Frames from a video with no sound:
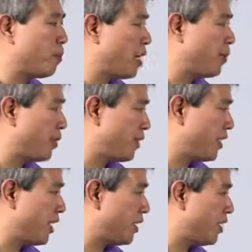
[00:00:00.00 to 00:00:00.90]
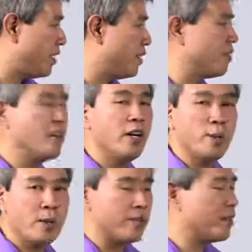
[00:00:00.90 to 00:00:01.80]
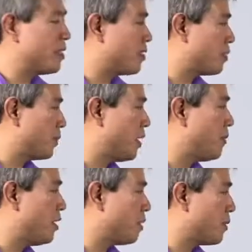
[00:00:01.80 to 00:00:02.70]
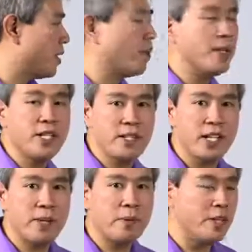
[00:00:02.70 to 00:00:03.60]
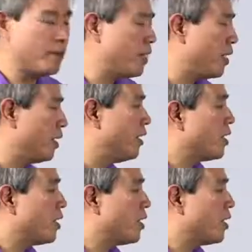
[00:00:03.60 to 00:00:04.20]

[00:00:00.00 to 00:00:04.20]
primary that is, whether it's Display P3 or DCI P3,